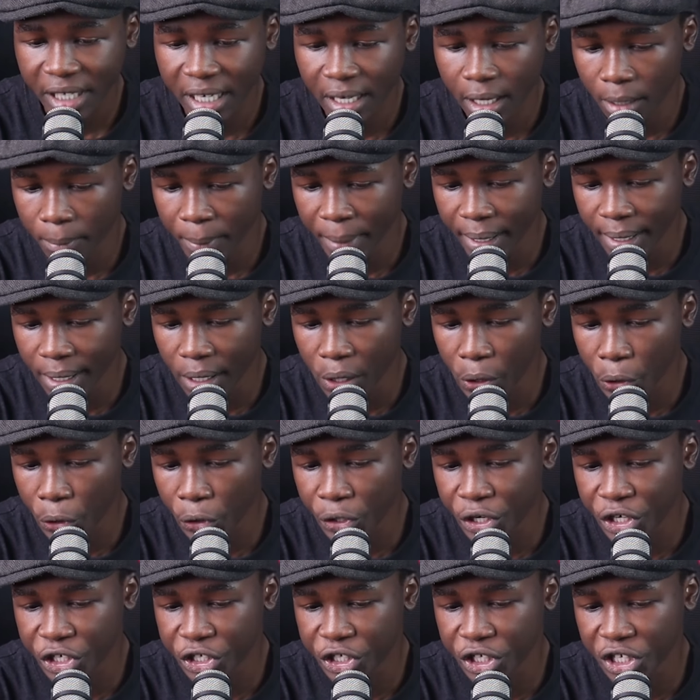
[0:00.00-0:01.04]
Let me
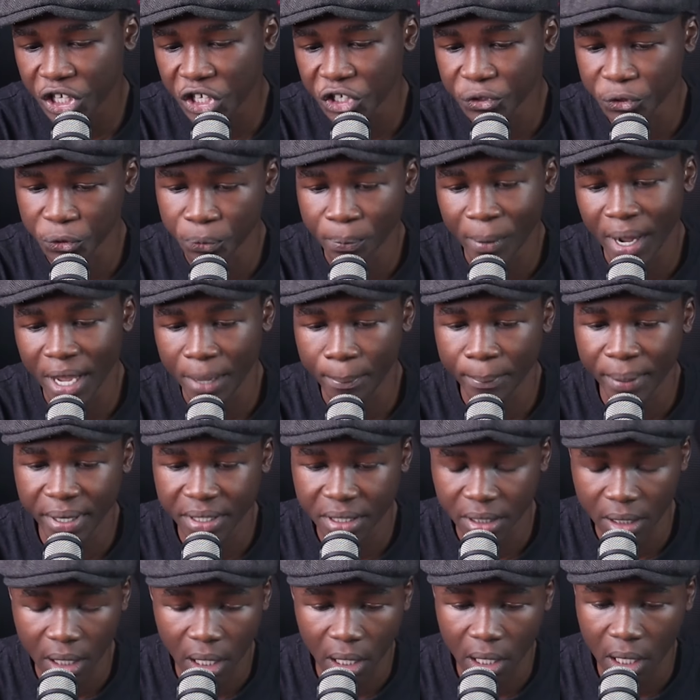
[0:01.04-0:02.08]
load it into my
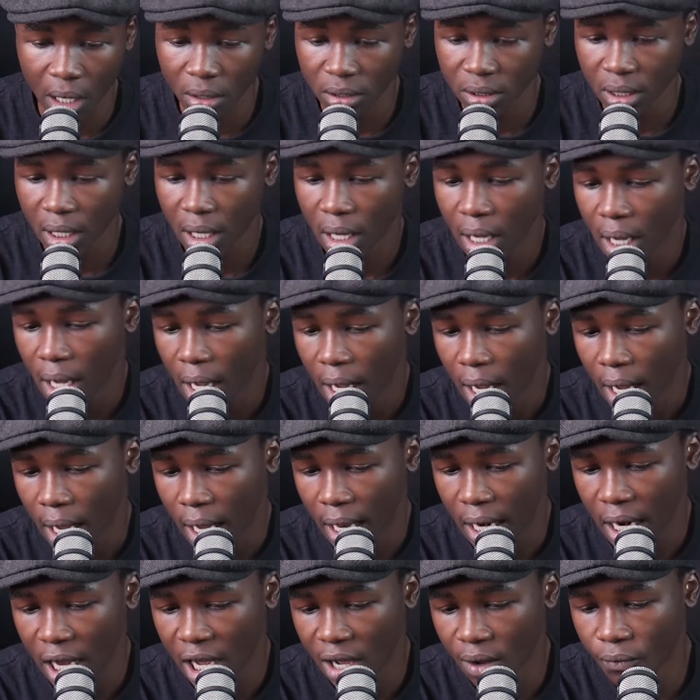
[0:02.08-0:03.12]
betting account.
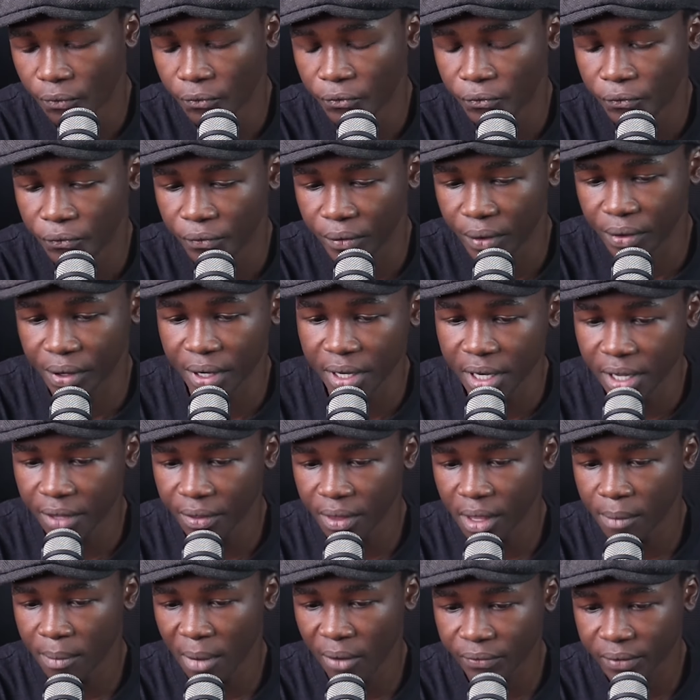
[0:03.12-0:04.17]
I love
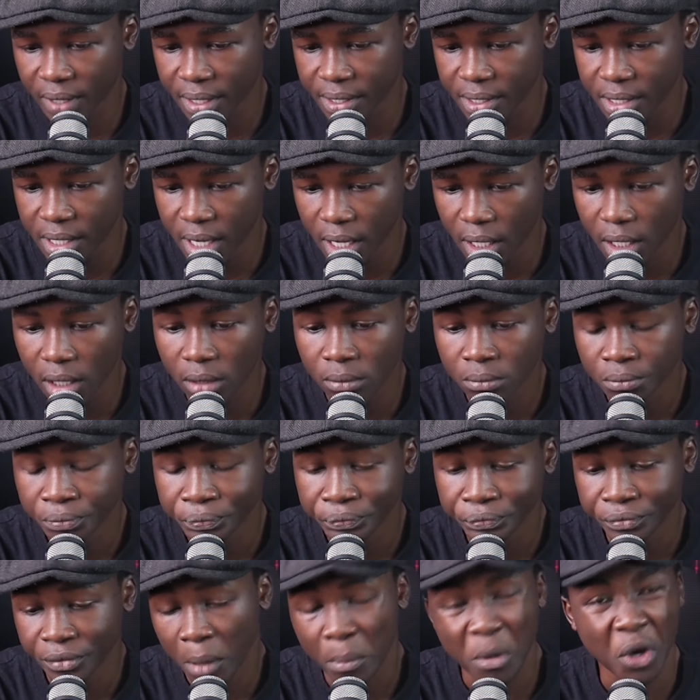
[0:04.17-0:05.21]
reading them after staking,
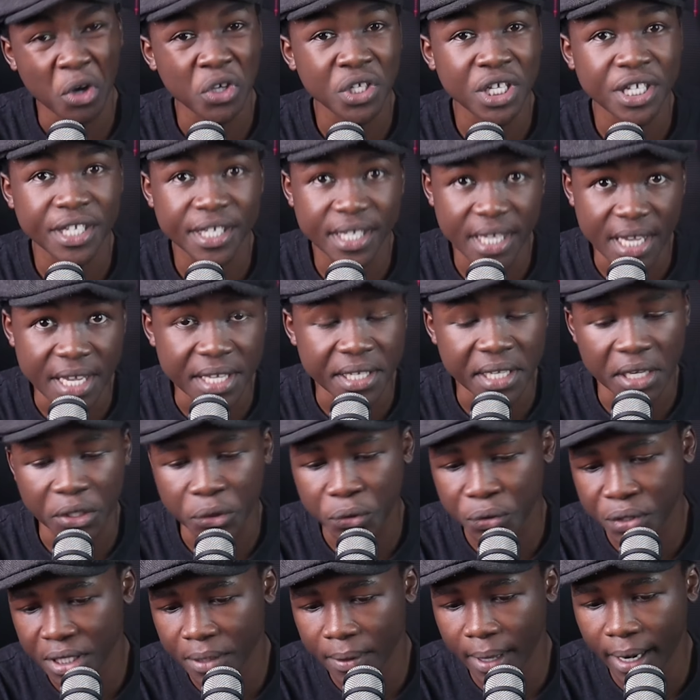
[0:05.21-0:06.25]
because it's easier
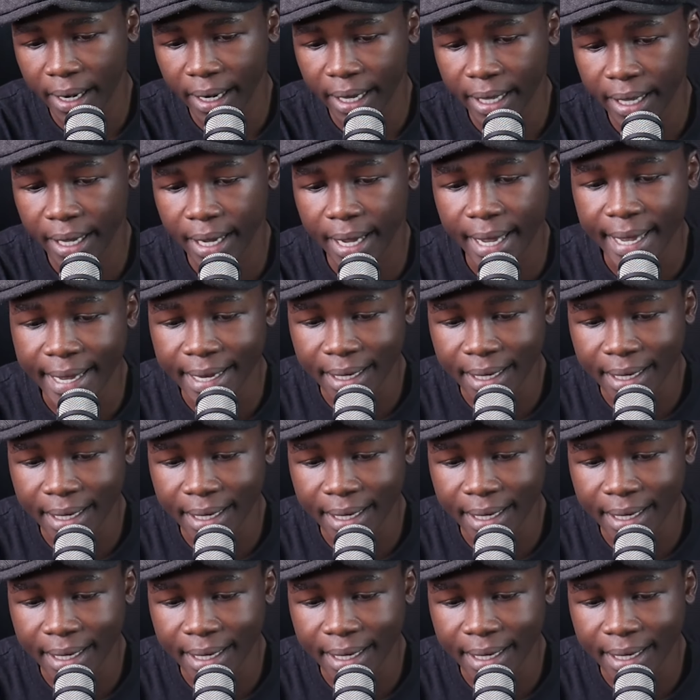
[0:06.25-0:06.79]
to see the league.